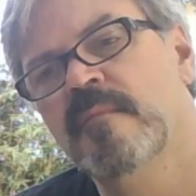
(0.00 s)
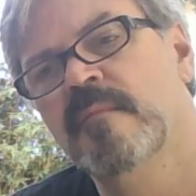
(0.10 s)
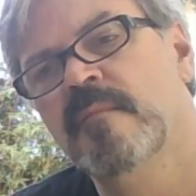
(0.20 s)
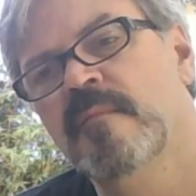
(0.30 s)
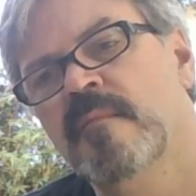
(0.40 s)

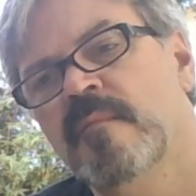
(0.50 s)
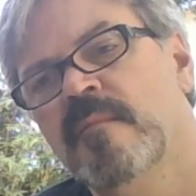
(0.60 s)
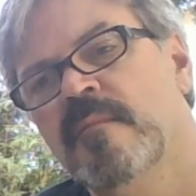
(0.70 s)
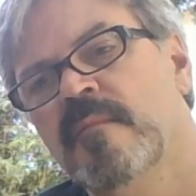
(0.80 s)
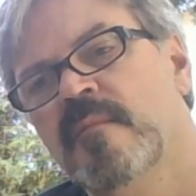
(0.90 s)

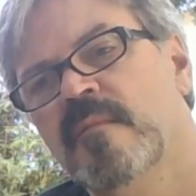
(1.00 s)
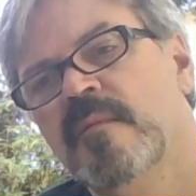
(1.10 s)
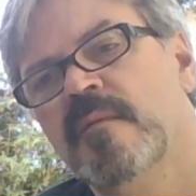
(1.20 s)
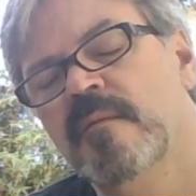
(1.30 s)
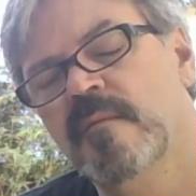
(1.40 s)

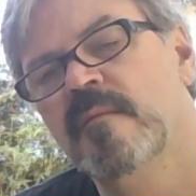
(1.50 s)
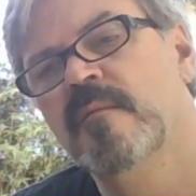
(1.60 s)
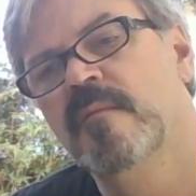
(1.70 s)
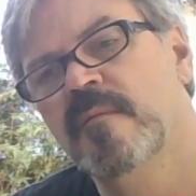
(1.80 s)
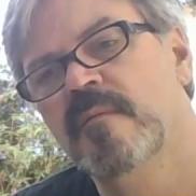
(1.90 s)

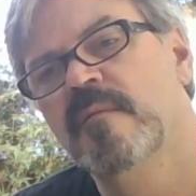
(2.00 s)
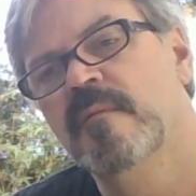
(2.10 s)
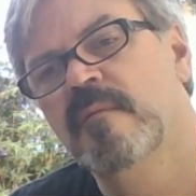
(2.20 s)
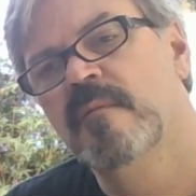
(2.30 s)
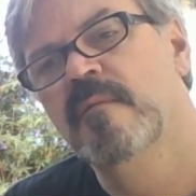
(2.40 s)

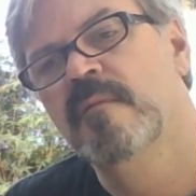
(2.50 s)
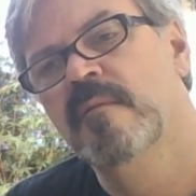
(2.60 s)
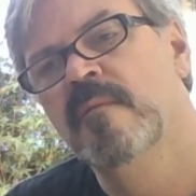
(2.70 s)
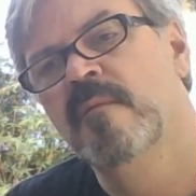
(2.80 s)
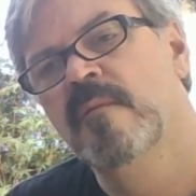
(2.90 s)

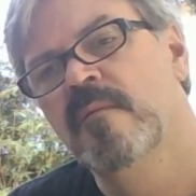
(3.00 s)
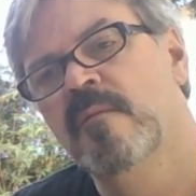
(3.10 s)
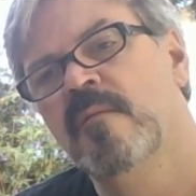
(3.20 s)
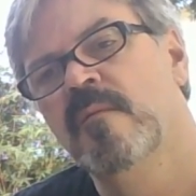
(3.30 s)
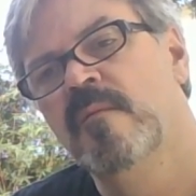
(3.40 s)

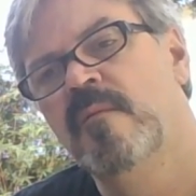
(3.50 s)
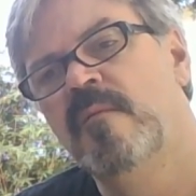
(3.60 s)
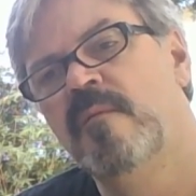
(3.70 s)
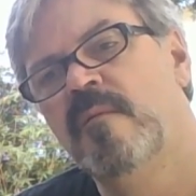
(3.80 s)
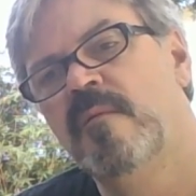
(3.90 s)

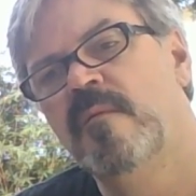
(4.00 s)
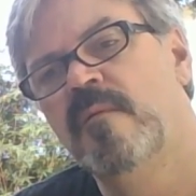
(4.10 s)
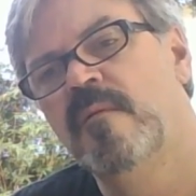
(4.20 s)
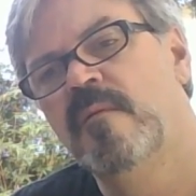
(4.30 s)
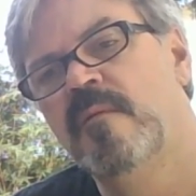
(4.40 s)

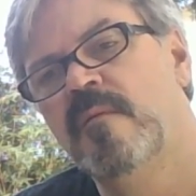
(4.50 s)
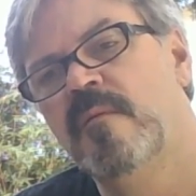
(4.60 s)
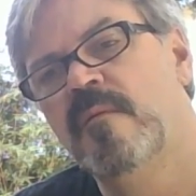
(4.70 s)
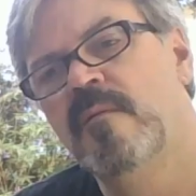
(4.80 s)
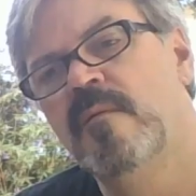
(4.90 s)

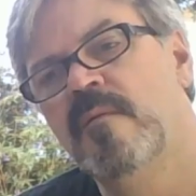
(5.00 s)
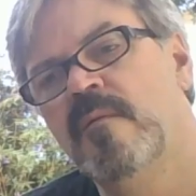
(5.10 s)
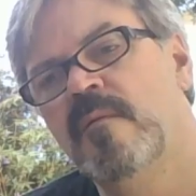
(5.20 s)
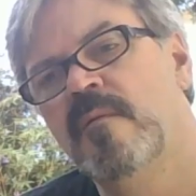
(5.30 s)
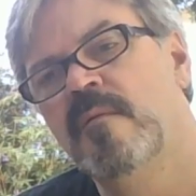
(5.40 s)

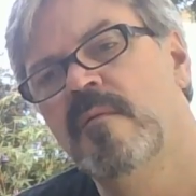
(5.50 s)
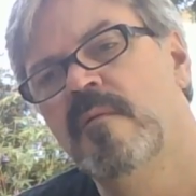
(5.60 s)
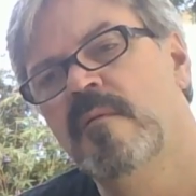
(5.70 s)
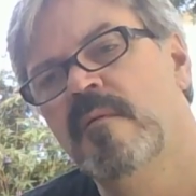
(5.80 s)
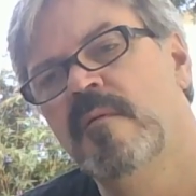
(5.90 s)

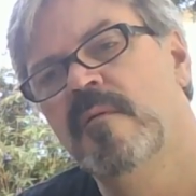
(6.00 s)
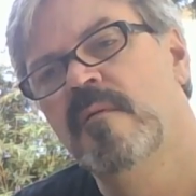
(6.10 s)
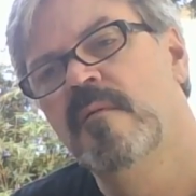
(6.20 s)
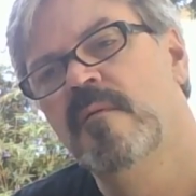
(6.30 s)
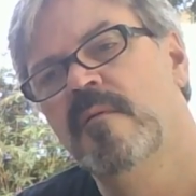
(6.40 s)

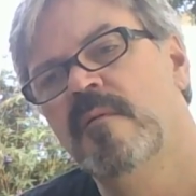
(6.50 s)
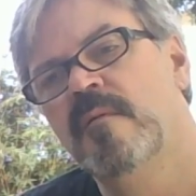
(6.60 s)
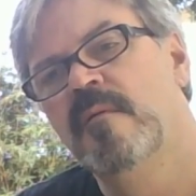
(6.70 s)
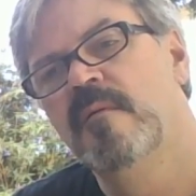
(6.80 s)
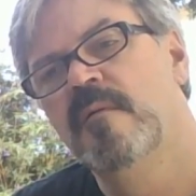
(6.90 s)

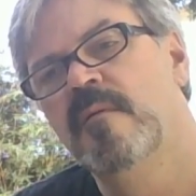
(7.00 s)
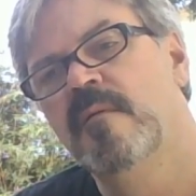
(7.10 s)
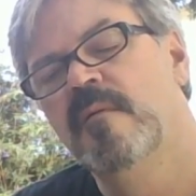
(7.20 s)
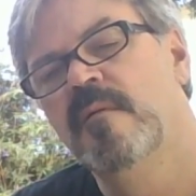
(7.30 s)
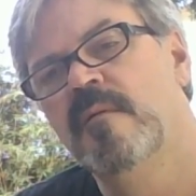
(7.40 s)
This person isn't speaking.